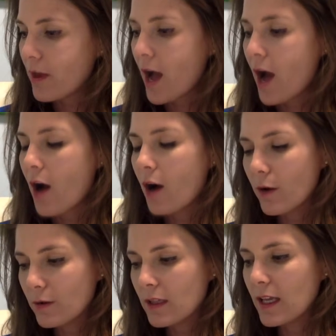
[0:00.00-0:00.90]
I
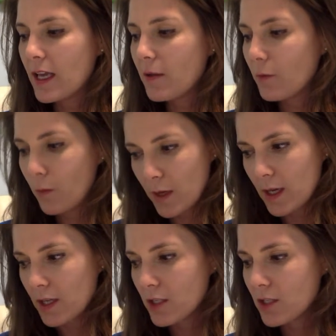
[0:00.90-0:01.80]
only
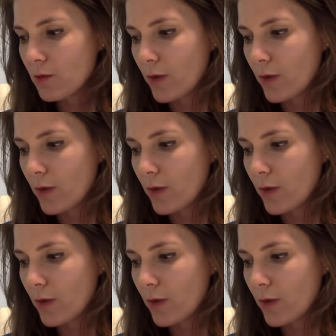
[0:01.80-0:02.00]
wish